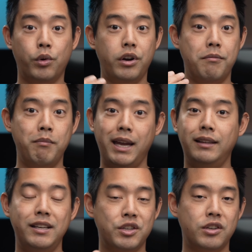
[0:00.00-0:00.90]
where you're
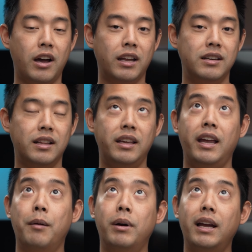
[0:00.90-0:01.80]
mainly just talking to the
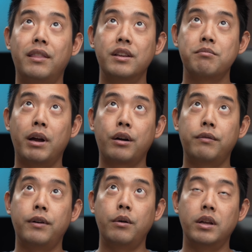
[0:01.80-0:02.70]
camera and this
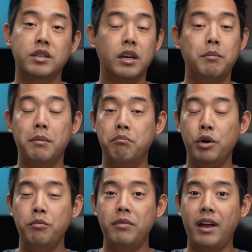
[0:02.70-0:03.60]
microphone is gonna be
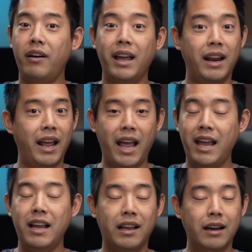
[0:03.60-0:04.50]
boom there and it
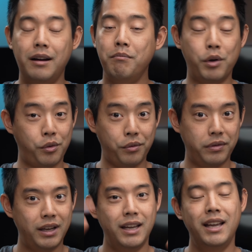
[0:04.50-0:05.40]
ain't gonna move.